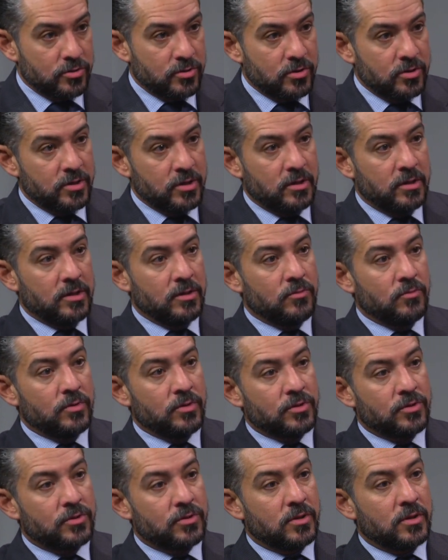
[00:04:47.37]
They're dealing
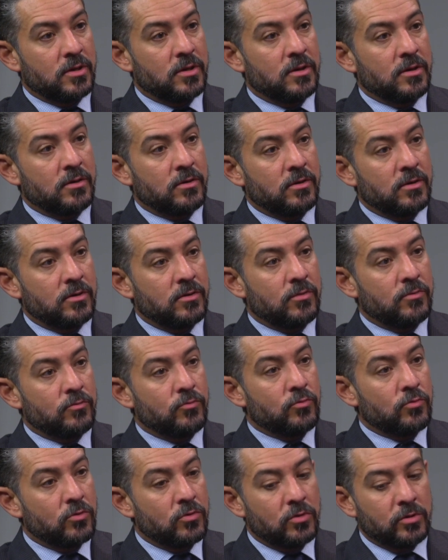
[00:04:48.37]
with uh,
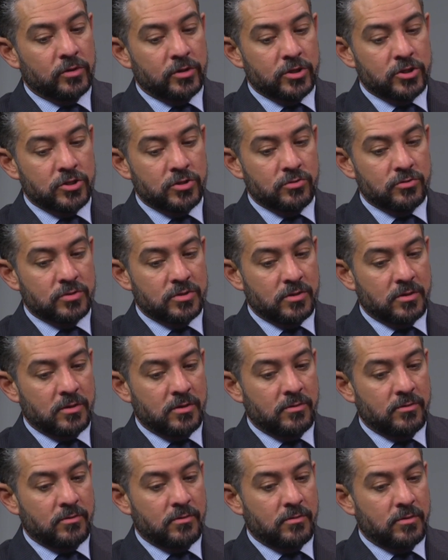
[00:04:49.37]
rural issues,
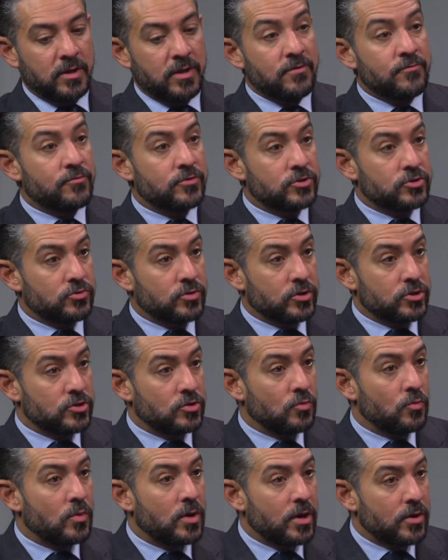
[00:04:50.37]
uh,
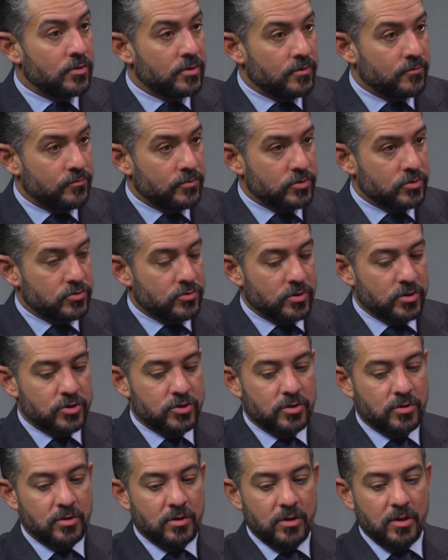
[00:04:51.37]
infrastructure, water
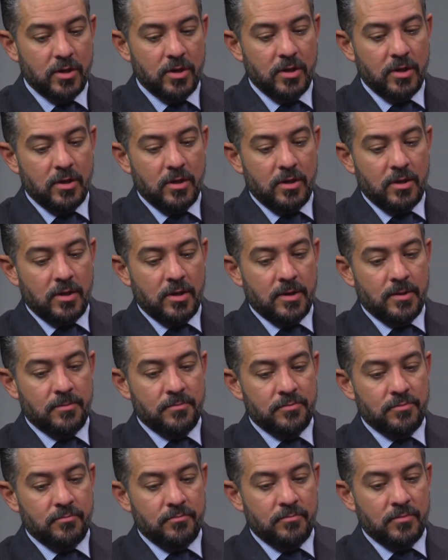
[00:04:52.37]
infrastructure,
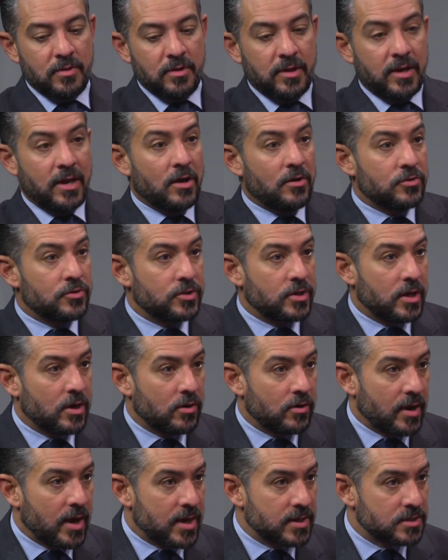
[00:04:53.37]
um,
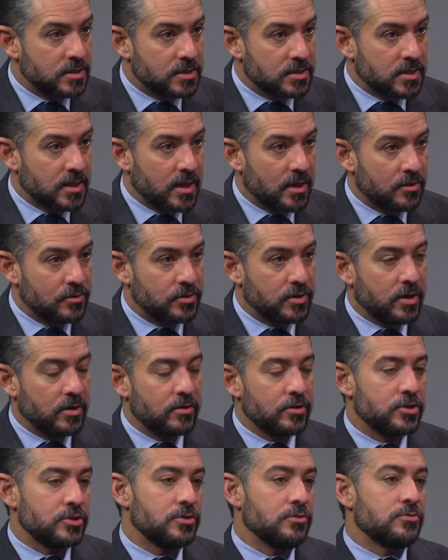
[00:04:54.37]
healthcare, access to
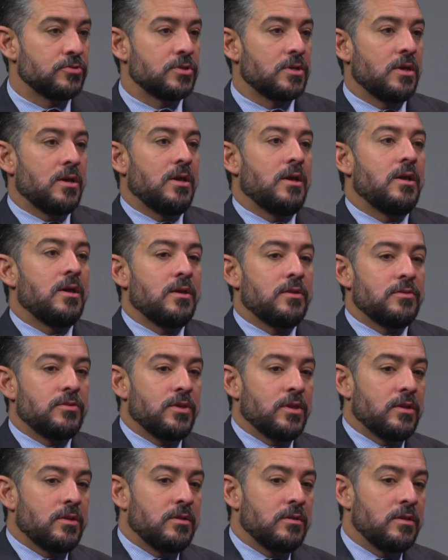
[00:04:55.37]
healthcare issues
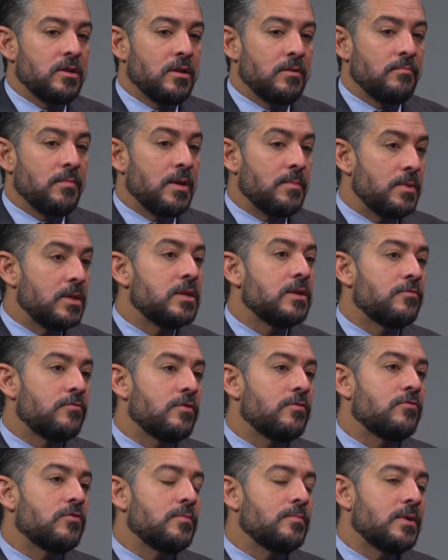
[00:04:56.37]
that, that may be
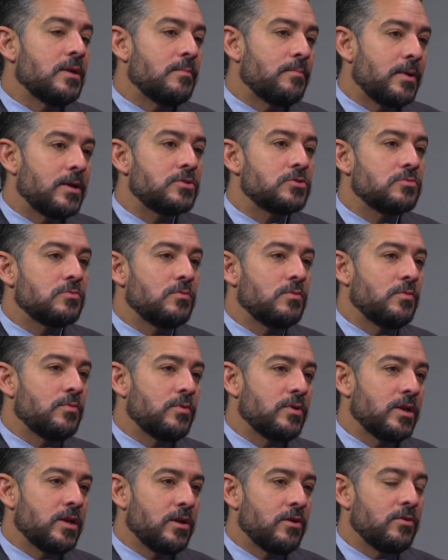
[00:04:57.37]
different from El Paso
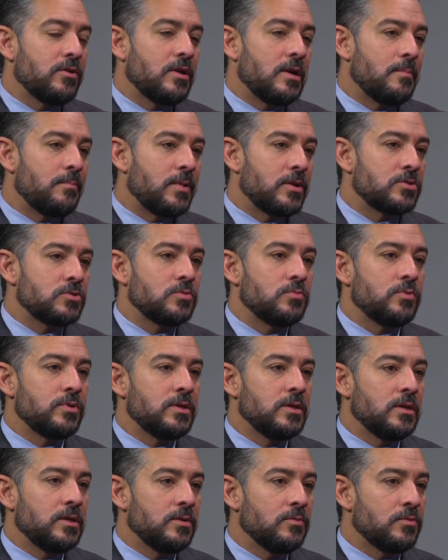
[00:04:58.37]
or here in El Paso we're
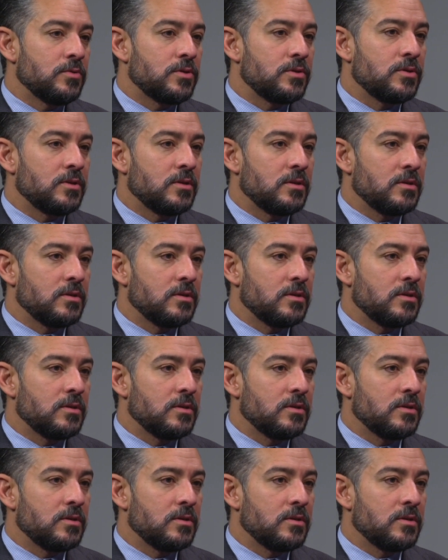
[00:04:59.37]
dealing with